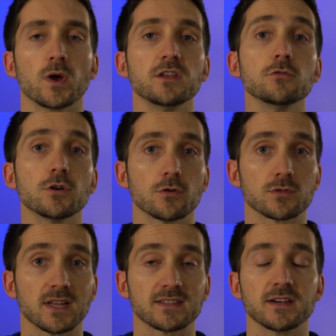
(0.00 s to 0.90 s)
When you know
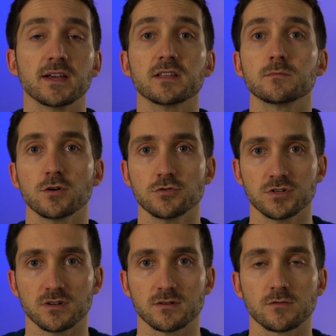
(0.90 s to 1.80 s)
that the hand
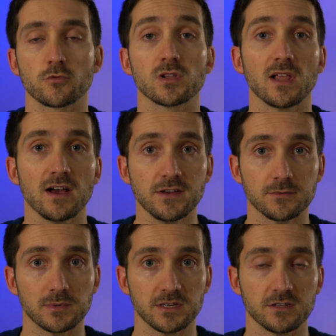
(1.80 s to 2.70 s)
motion
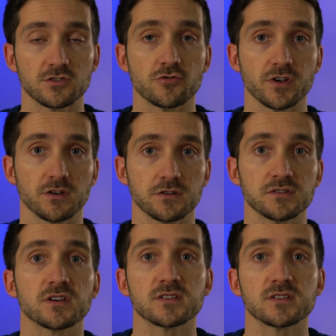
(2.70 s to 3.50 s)
reliably triggers